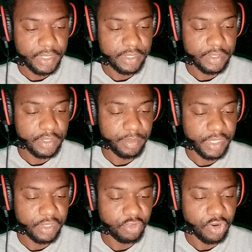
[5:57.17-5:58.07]
It's going to
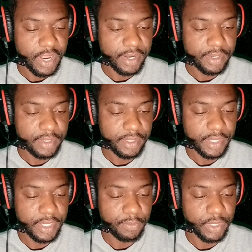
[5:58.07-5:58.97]
be the track.
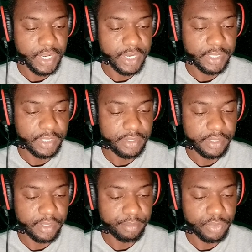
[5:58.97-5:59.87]
And we got the
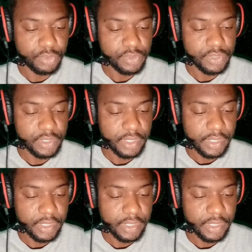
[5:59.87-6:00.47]
Tulip Boost.